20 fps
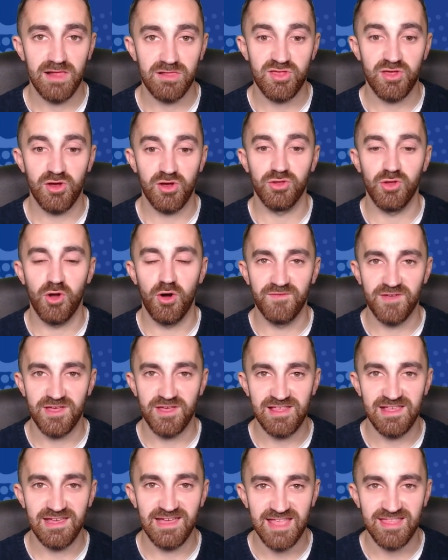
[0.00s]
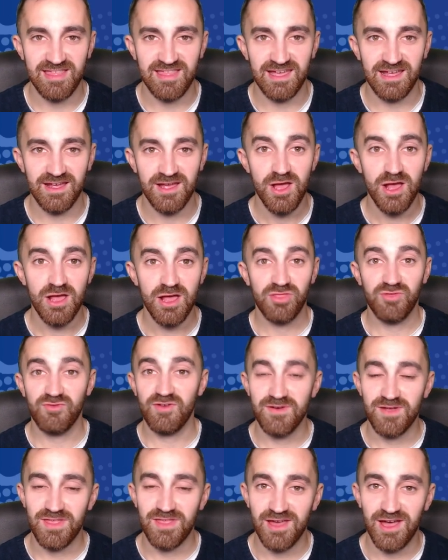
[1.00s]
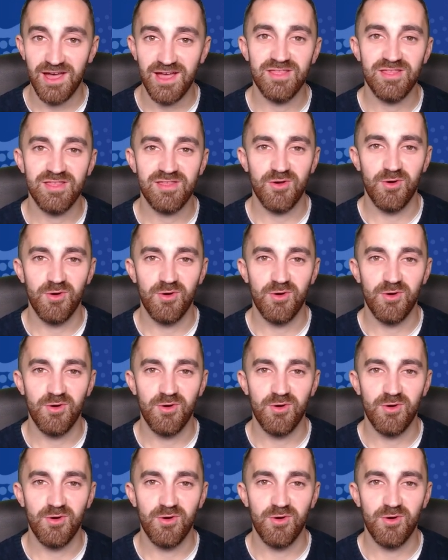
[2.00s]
Son obviously getting 3 returns,